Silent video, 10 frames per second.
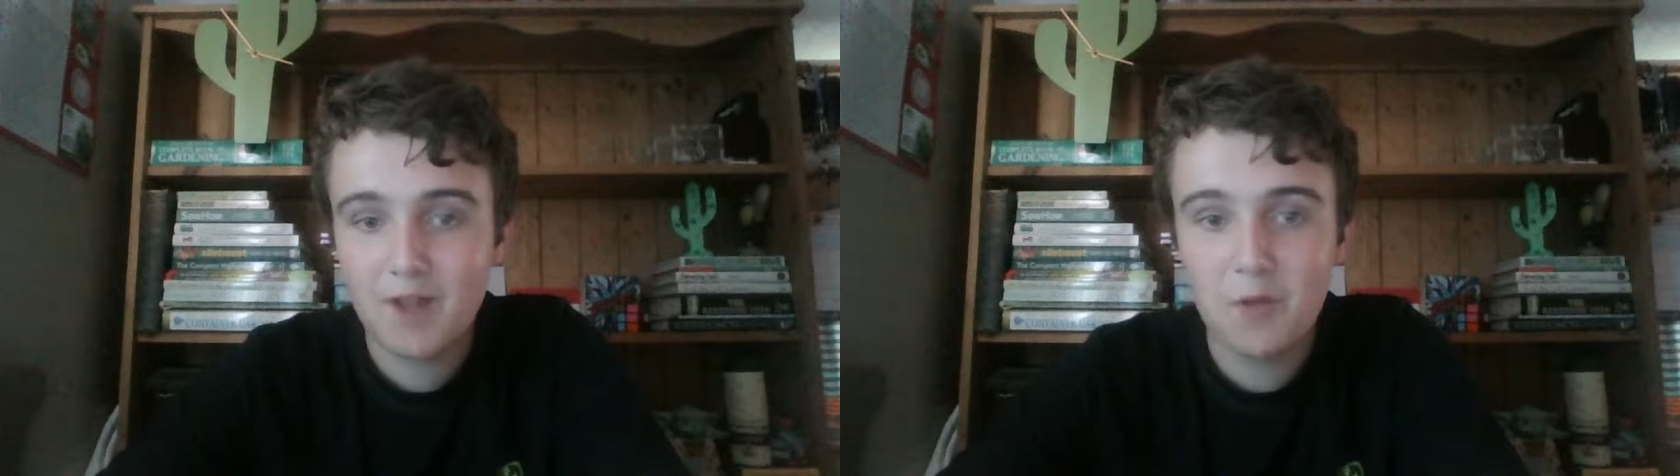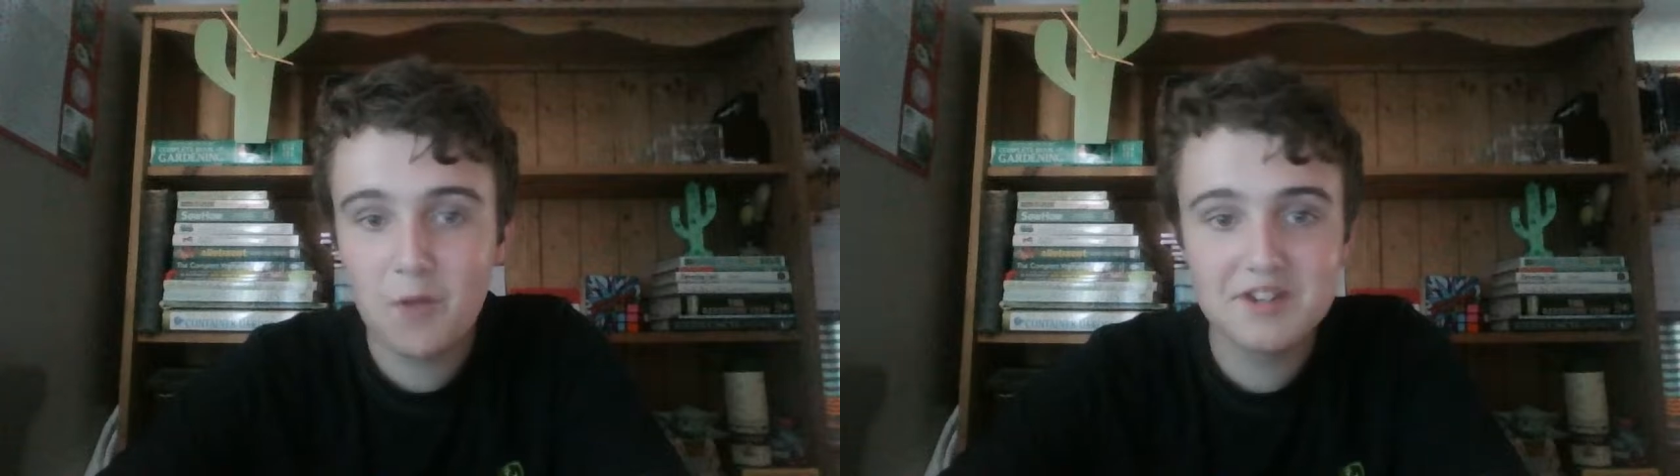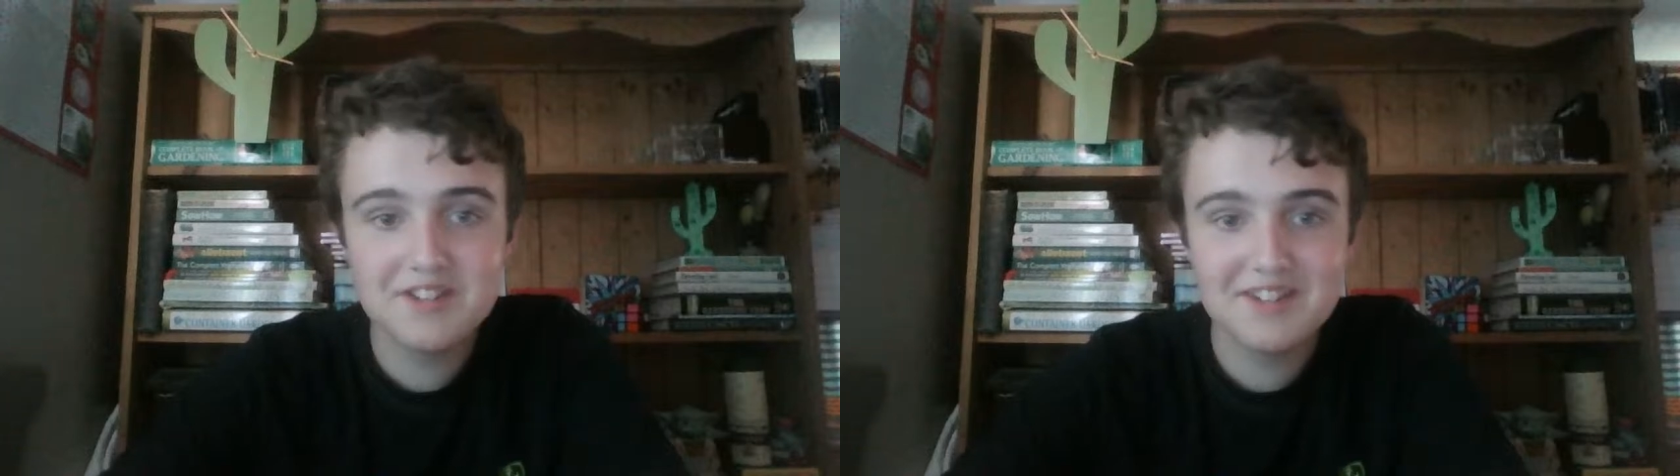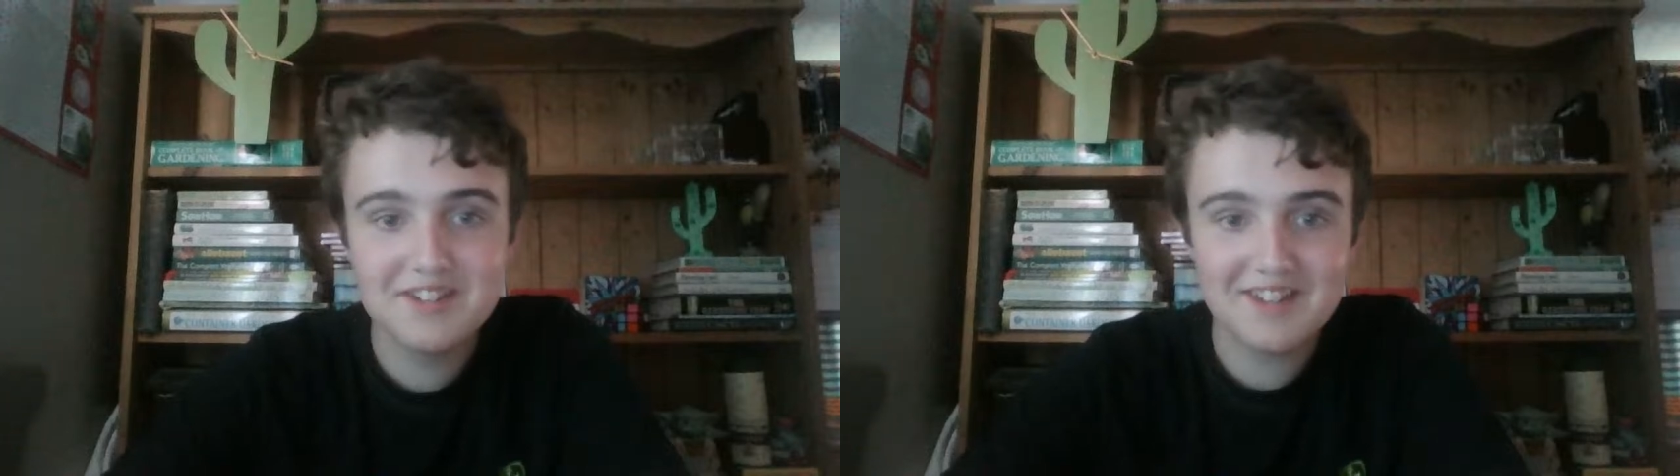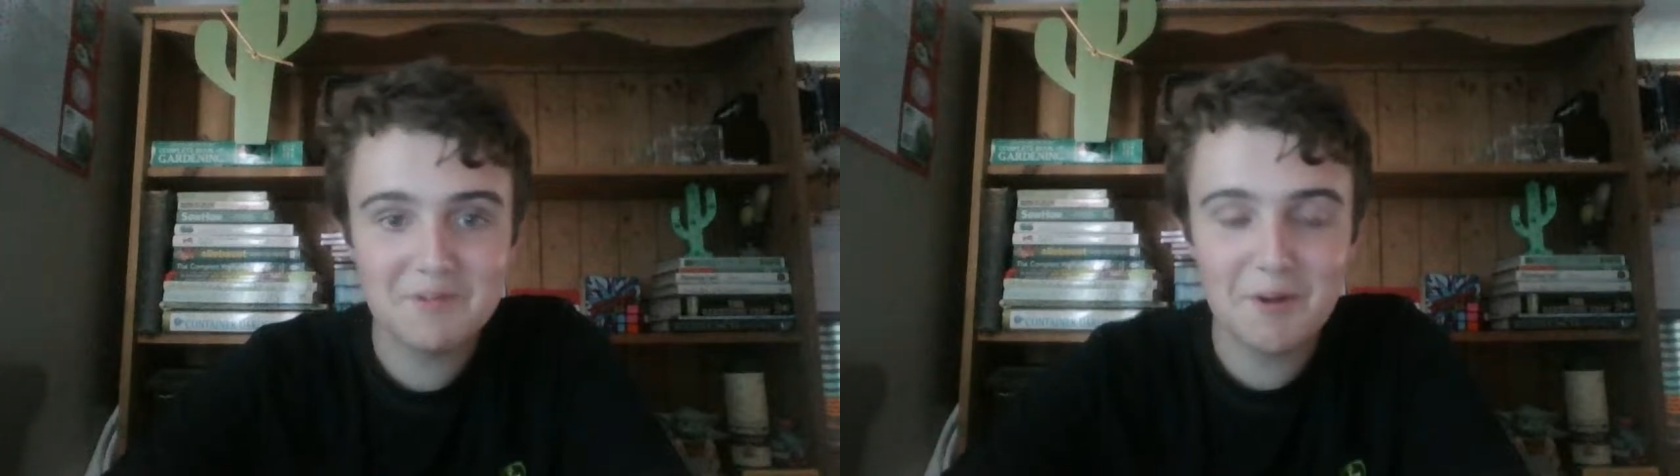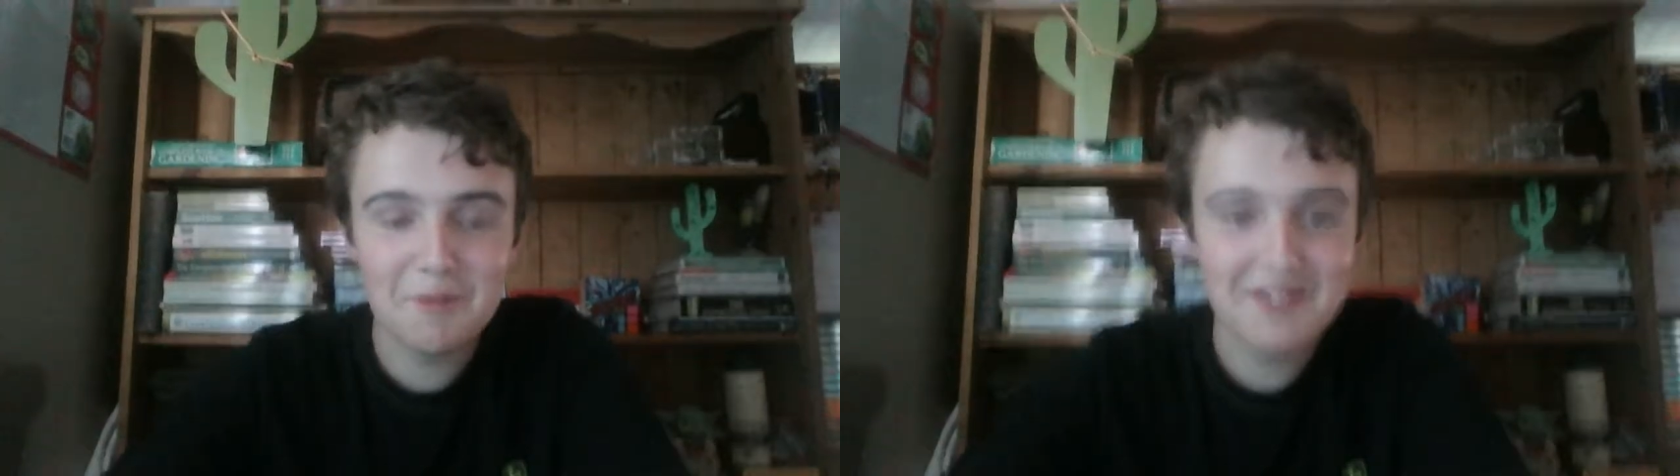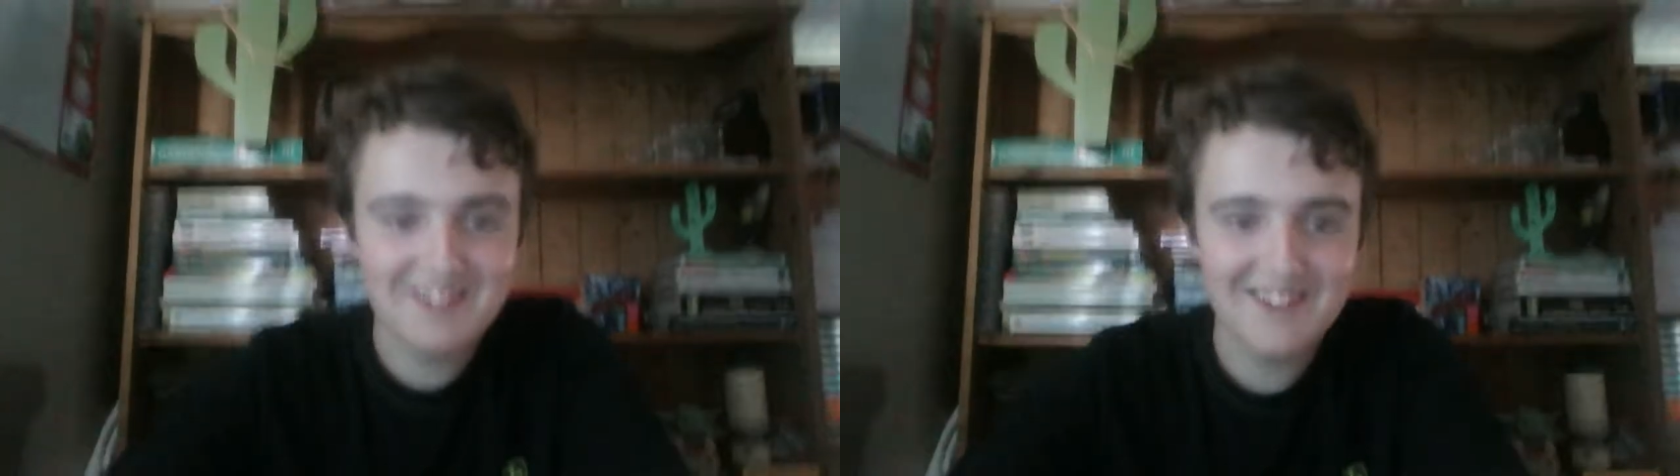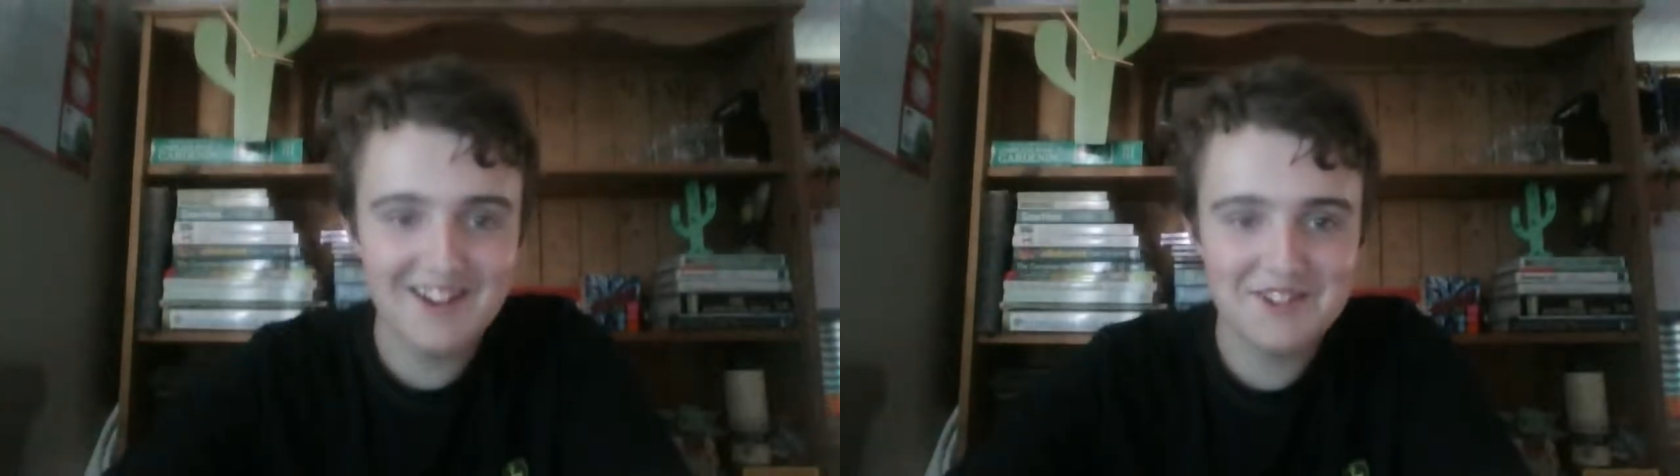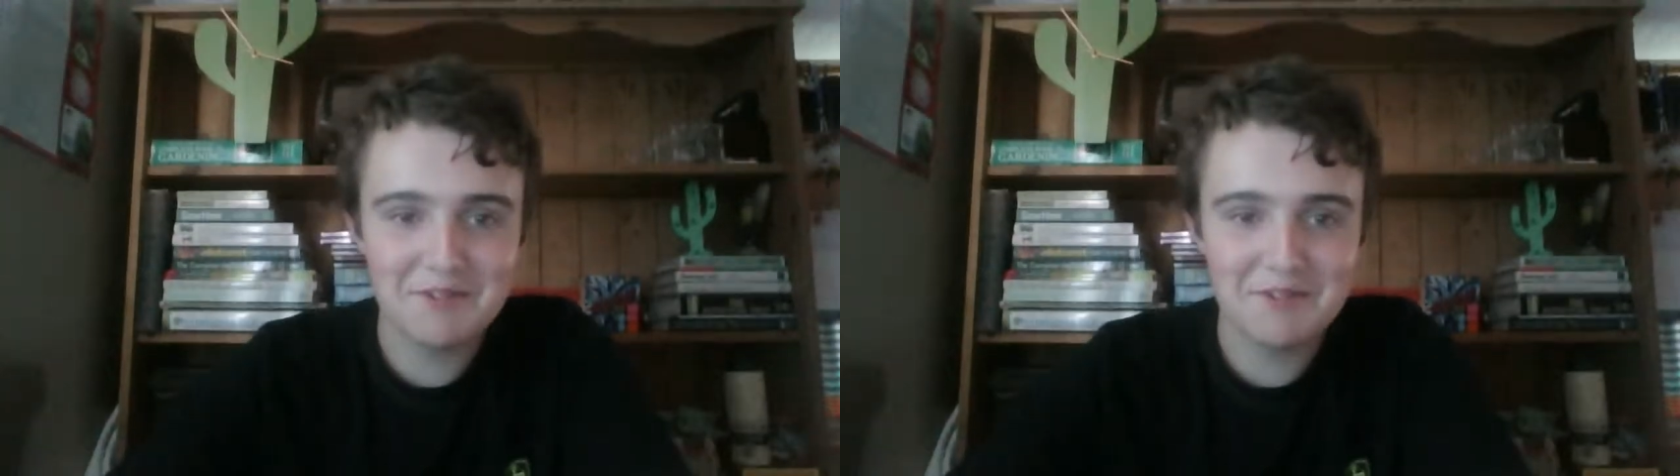that's what I want to do now.